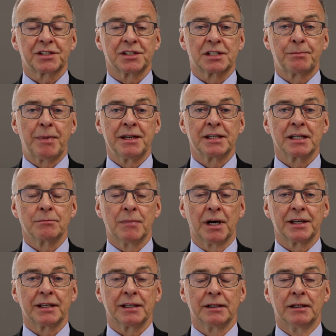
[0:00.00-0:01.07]
to spending
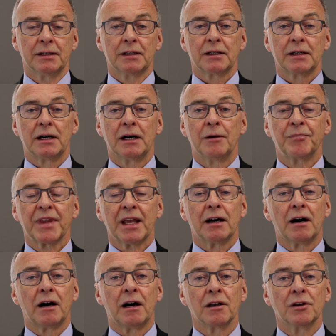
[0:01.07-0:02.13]
money,
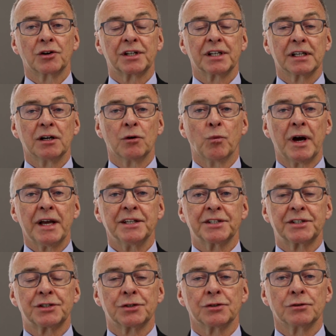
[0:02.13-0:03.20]
are looking at
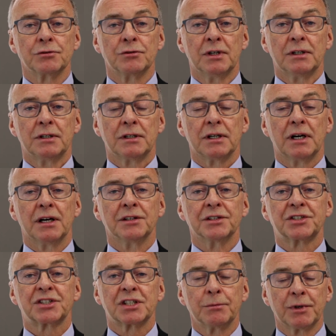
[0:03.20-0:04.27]
ways to
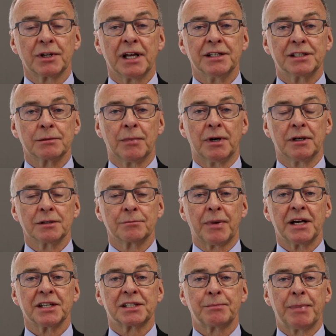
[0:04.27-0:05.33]
stimulate demand
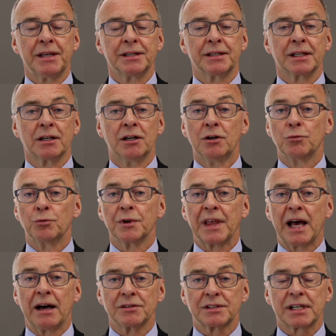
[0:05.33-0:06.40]
by spending
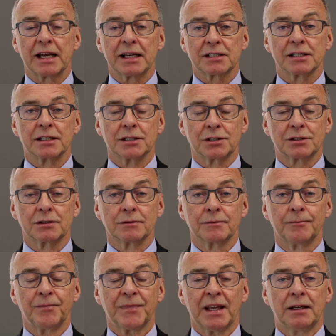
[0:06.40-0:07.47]
without taxation.
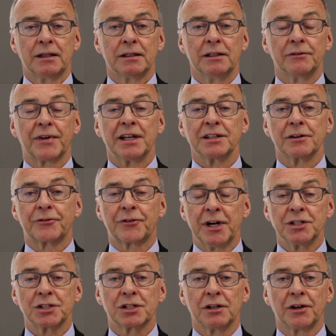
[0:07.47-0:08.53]
In fact, the
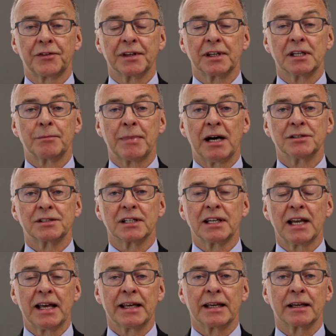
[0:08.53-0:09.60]
French are thinking about
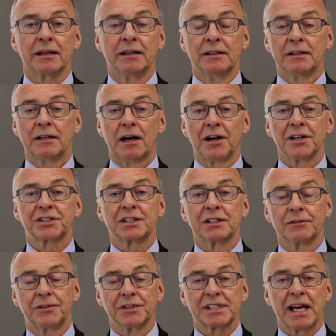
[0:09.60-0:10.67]

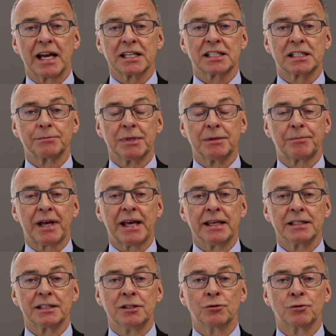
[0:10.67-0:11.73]
asking for tax to be
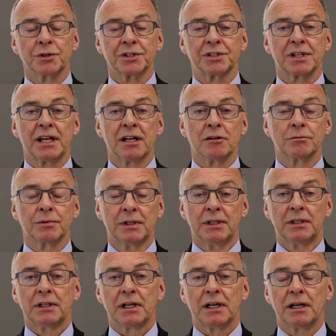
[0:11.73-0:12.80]
paid in order to help
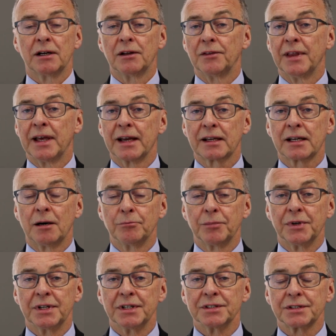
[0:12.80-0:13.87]
their
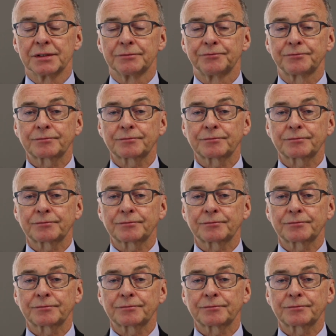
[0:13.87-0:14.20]
companies.